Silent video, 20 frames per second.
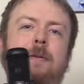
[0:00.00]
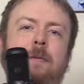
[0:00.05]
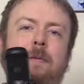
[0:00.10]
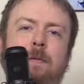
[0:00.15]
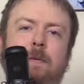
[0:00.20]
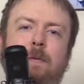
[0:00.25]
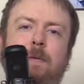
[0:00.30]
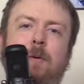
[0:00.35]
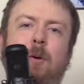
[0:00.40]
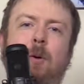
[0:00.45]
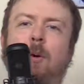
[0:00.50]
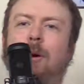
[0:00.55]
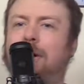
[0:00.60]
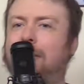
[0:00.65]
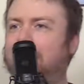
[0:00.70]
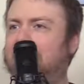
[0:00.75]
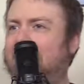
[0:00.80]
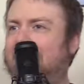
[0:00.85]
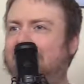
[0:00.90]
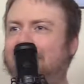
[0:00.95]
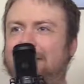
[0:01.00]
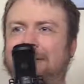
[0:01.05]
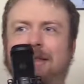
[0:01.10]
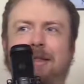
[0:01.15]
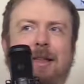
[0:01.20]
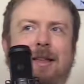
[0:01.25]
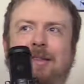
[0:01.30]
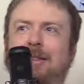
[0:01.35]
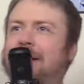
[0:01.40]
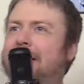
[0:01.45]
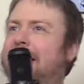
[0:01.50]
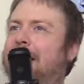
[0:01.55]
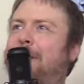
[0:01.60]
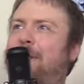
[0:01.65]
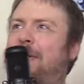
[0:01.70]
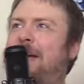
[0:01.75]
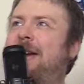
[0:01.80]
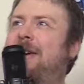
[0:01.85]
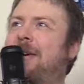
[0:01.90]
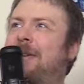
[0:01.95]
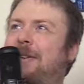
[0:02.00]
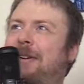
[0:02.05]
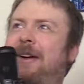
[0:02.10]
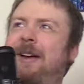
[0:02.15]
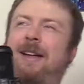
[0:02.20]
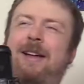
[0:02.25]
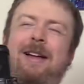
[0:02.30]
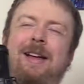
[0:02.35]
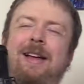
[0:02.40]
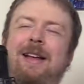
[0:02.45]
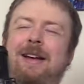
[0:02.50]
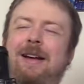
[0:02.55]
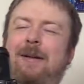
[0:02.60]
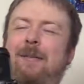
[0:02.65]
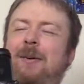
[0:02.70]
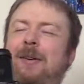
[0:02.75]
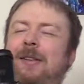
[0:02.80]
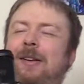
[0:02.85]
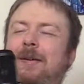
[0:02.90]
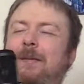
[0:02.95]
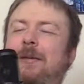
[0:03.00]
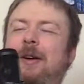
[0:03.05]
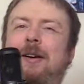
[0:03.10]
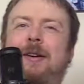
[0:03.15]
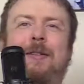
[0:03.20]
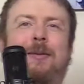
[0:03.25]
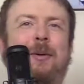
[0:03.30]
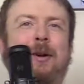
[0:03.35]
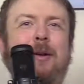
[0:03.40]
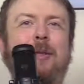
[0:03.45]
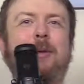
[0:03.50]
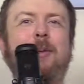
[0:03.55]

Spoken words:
4, that's not how numbers on fingers work.